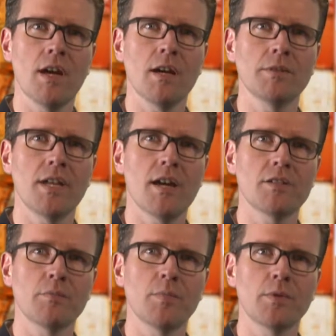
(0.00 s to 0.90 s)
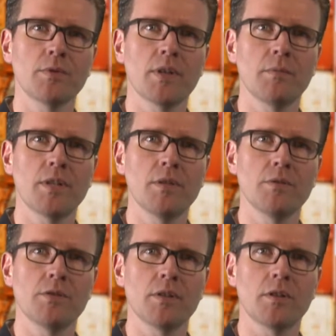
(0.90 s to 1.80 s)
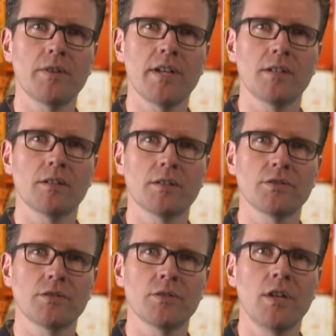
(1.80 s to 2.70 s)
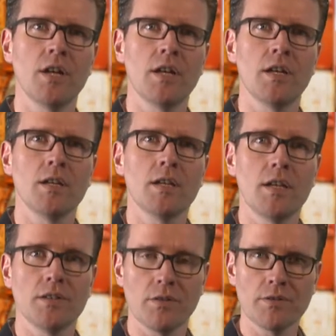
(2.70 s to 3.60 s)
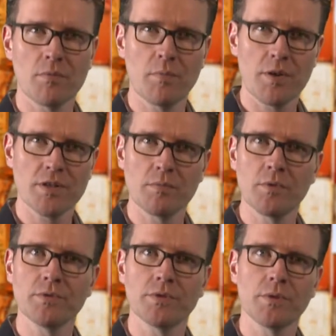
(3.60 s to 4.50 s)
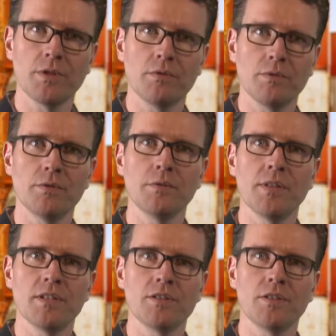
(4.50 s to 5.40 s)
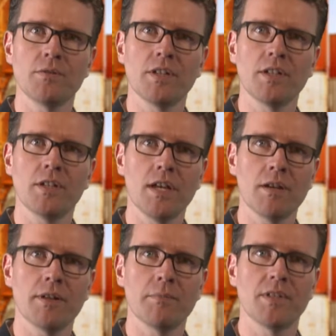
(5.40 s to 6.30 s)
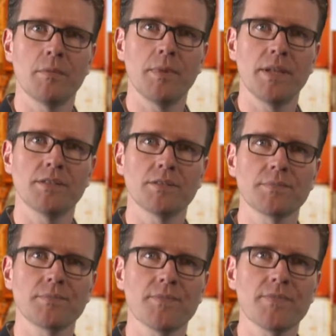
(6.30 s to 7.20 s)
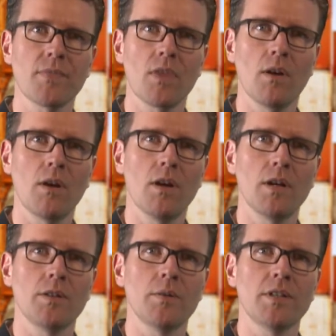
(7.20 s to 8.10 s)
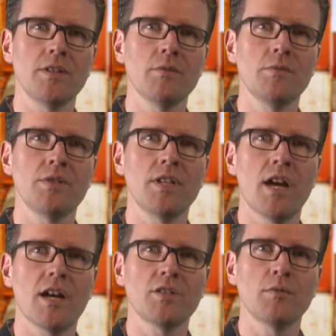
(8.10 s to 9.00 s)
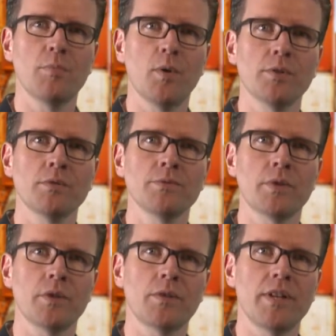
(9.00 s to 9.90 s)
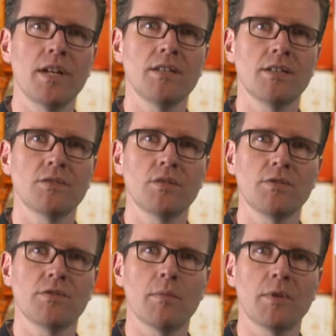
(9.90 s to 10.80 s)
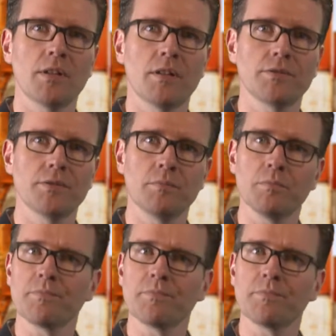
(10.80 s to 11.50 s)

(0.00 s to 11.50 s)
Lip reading: how the Azure Portal can be used to create a cluster. It's also possible to do this using ARM templates. You can use the Azure Portal to create a Service Fabric cluster,